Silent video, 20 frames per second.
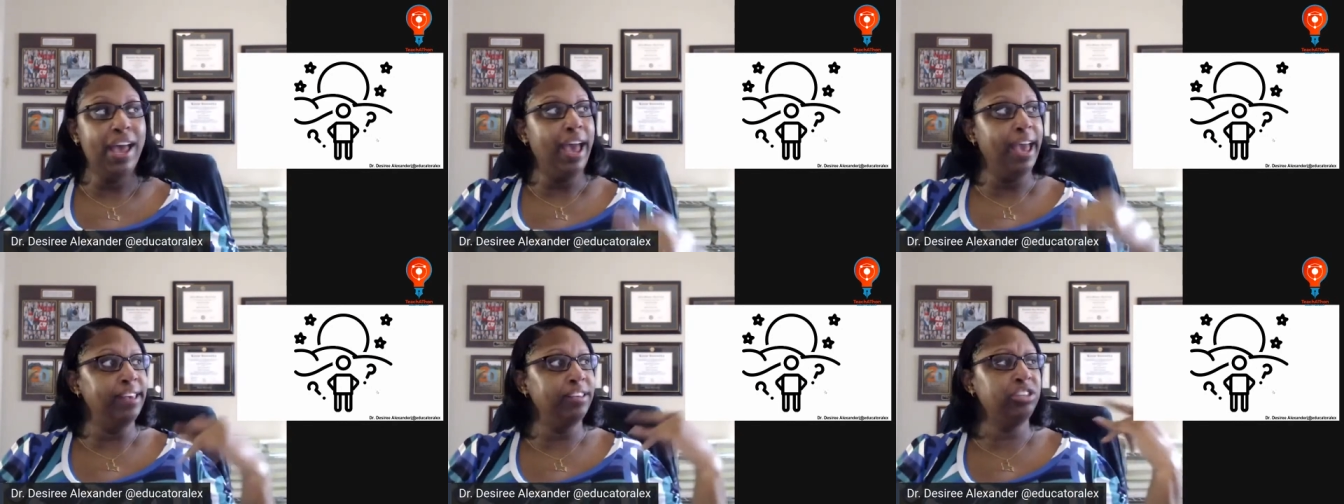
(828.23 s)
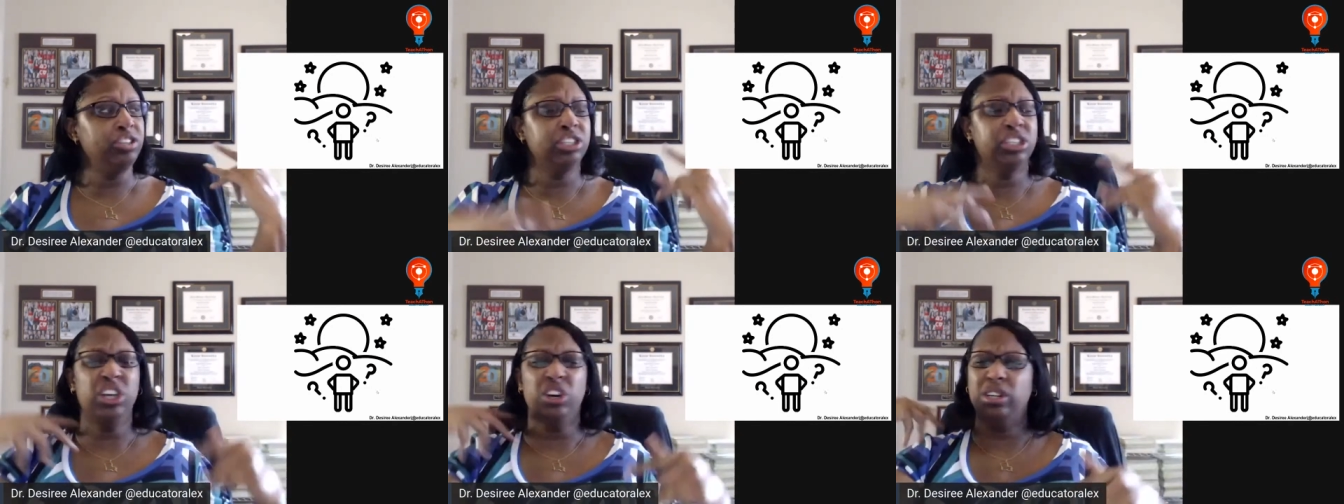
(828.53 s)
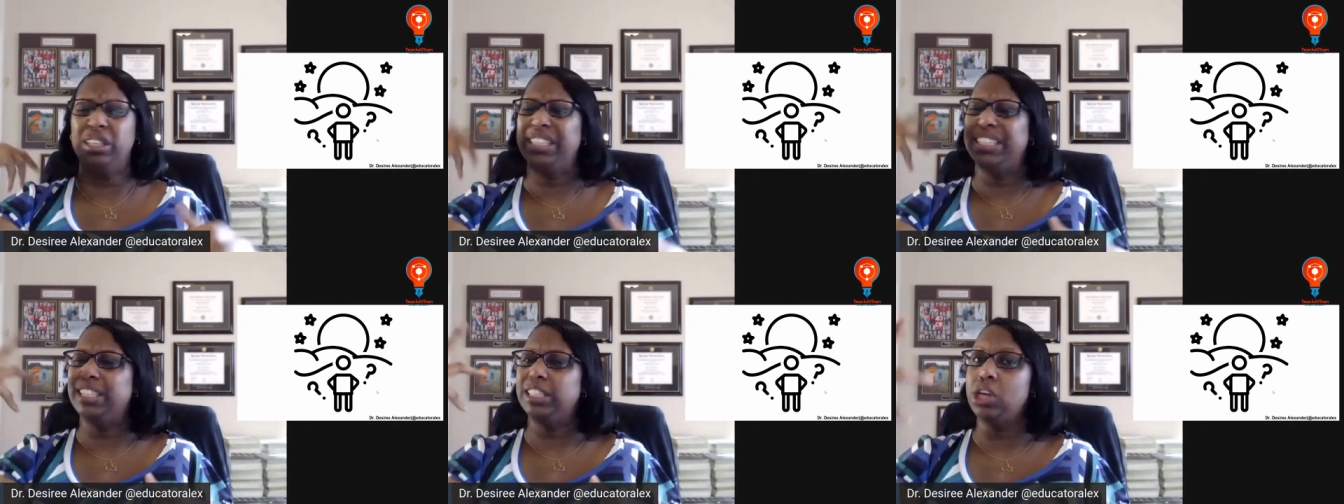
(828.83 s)
And she just
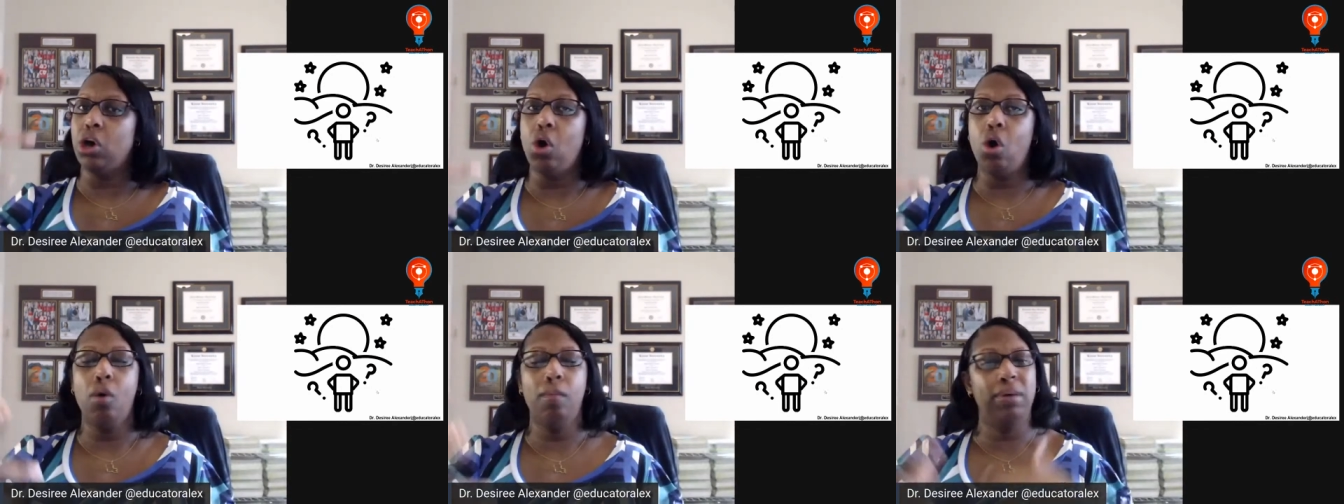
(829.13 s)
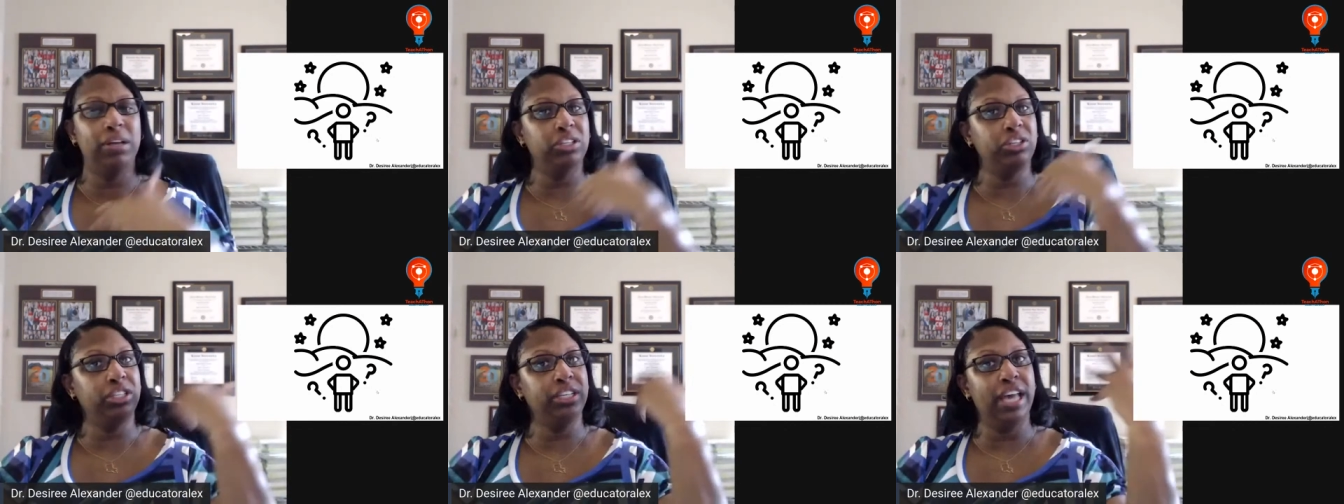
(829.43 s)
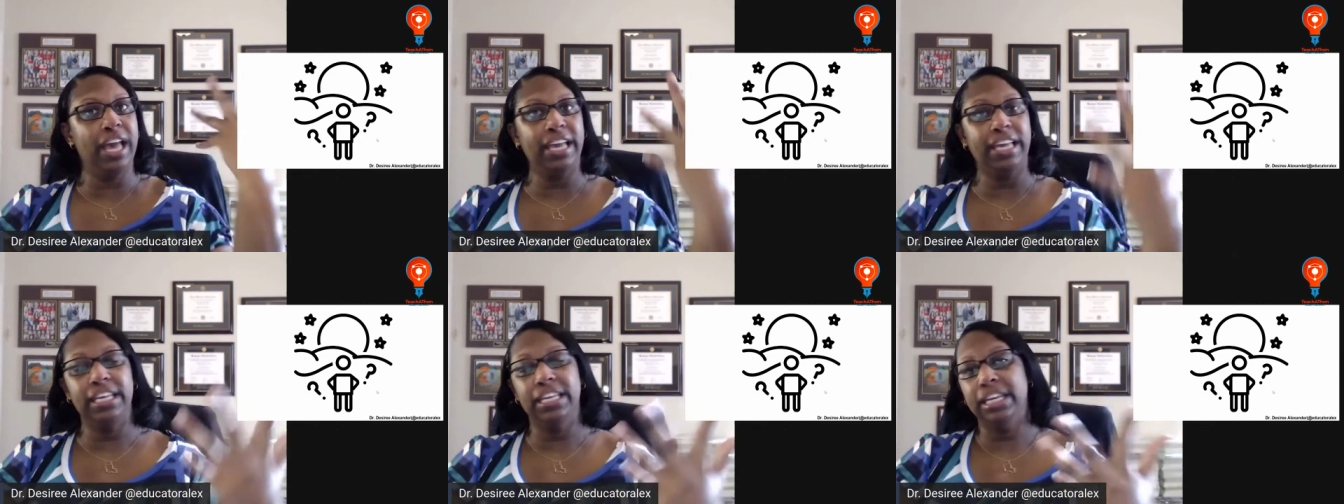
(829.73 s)
heard so much
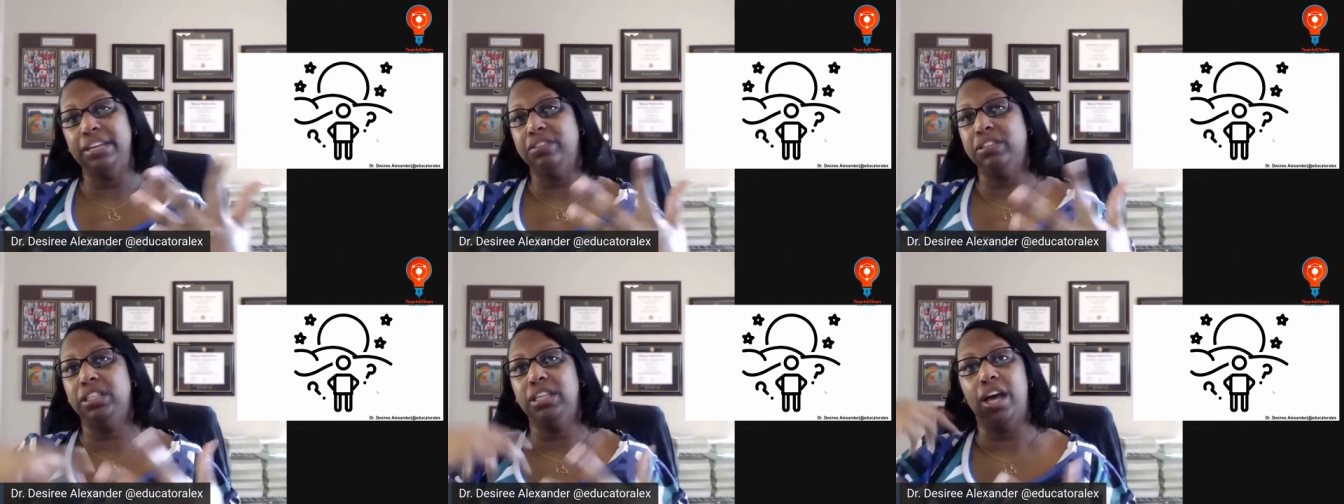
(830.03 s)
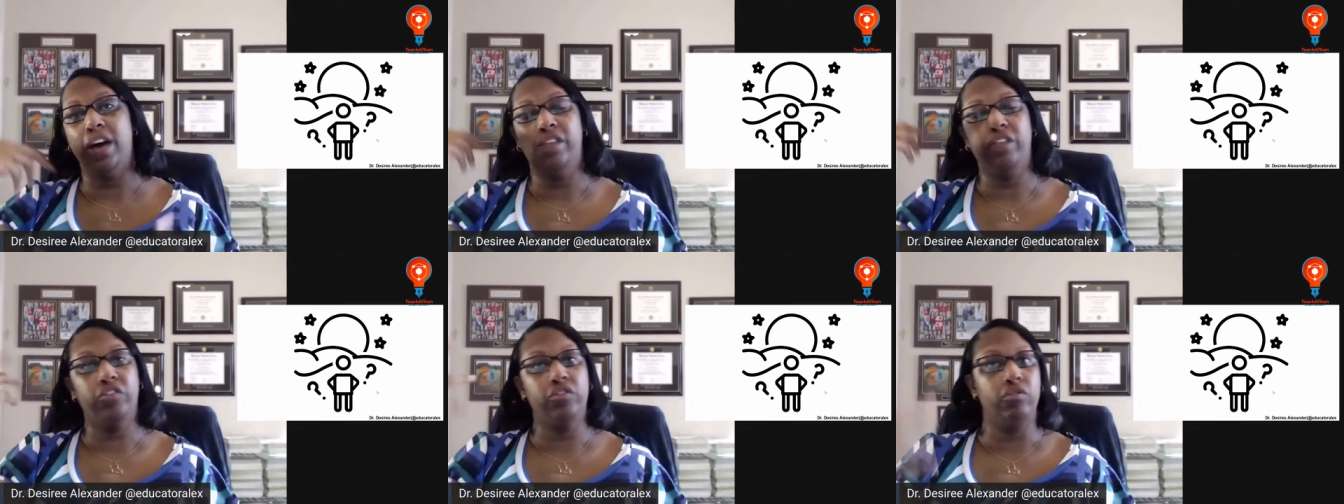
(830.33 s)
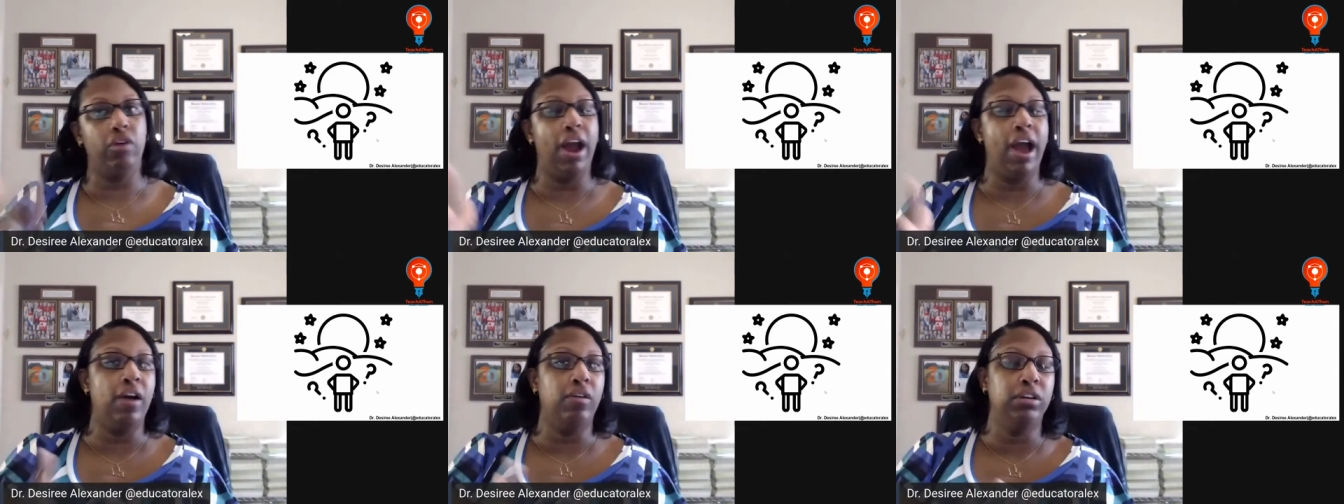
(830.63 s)
negative stuff
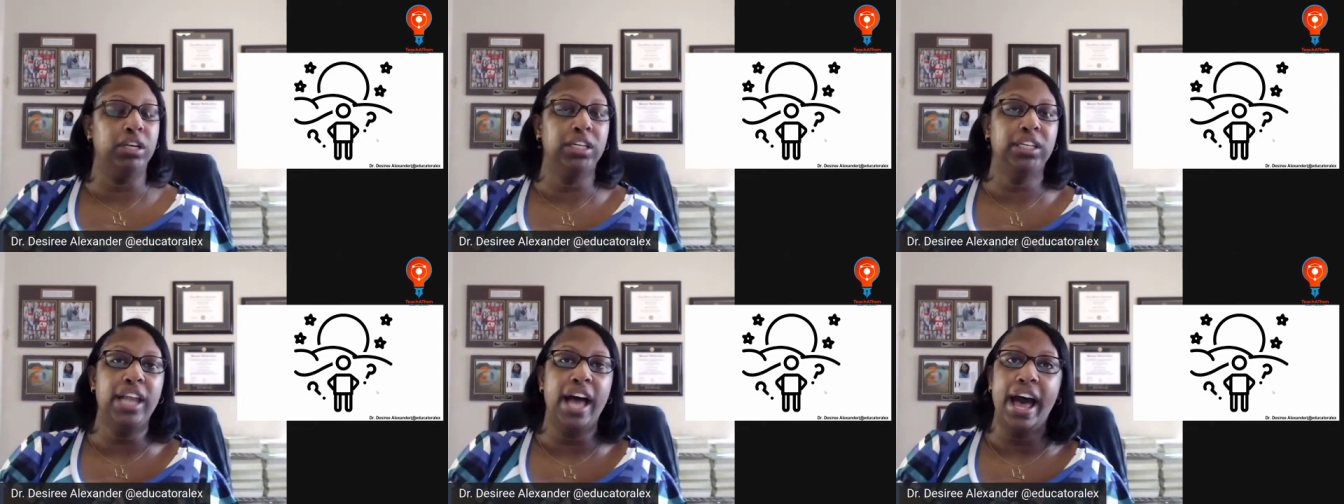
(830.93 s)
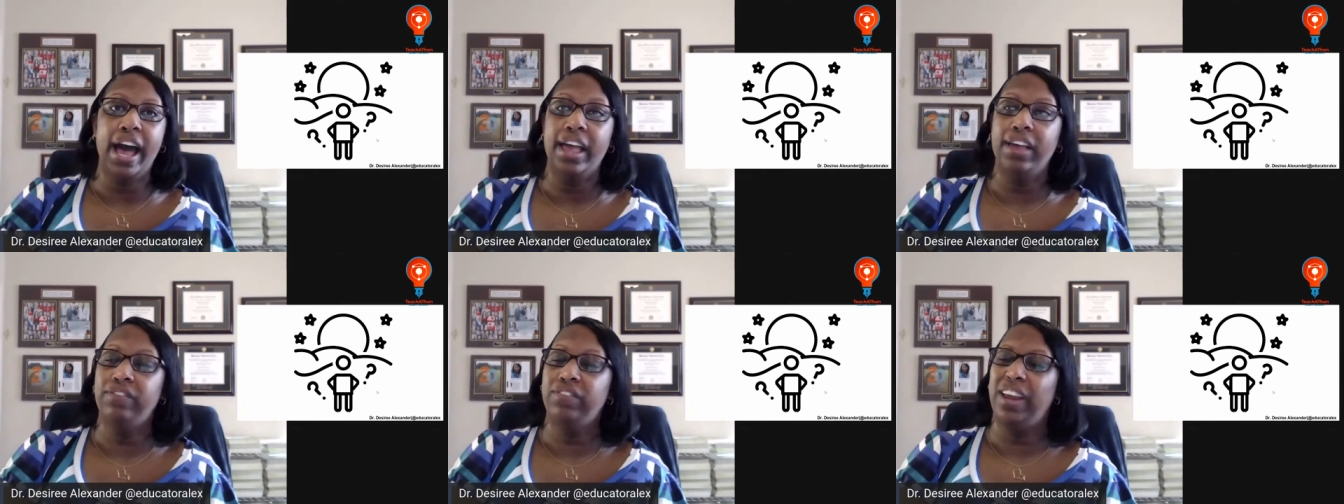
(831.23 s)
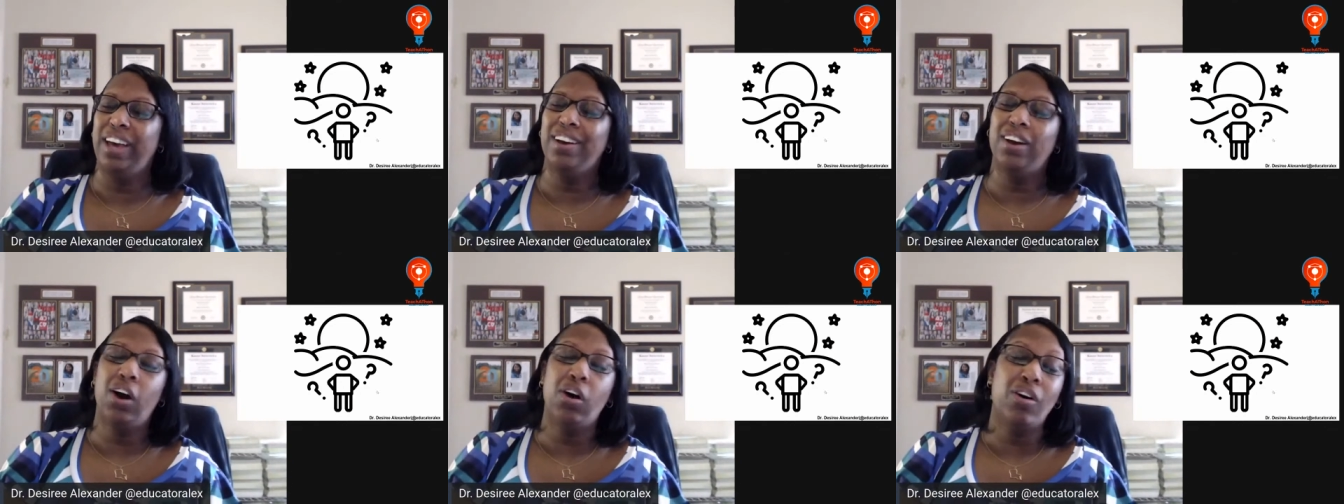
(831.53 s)
throughout life, like,